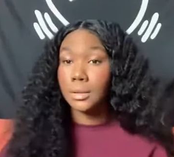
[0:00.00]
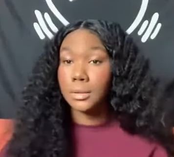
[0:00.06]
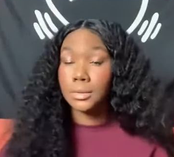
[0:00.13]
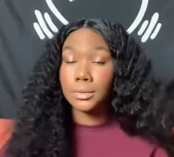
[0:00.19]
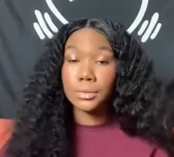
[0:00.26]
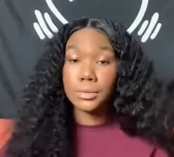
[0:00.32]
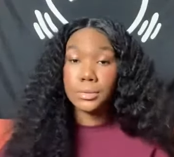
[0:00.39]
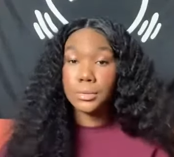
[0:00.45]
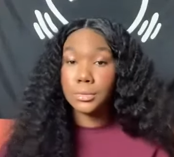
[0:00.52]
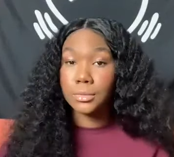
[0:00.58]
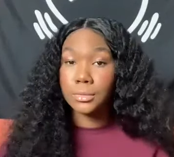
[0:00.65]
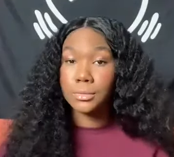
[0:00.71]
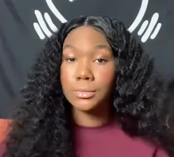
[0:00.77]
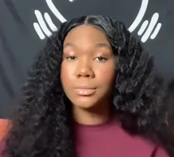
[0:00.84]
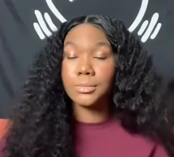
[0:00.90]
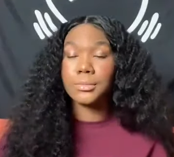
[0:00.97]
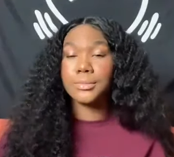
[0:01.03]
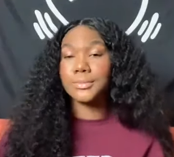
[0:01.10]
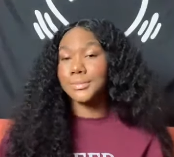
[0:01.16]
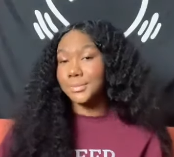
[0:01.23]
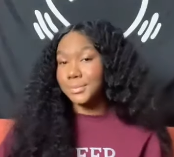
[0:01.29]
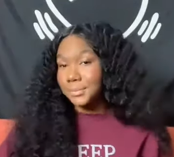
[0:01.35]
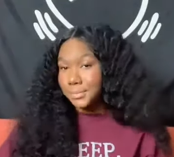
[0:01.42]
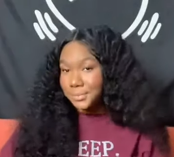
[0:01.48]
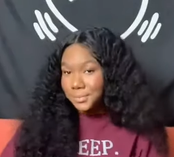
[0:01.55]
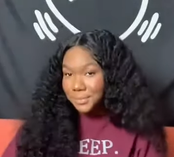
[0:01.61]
No one is speaking in this clip.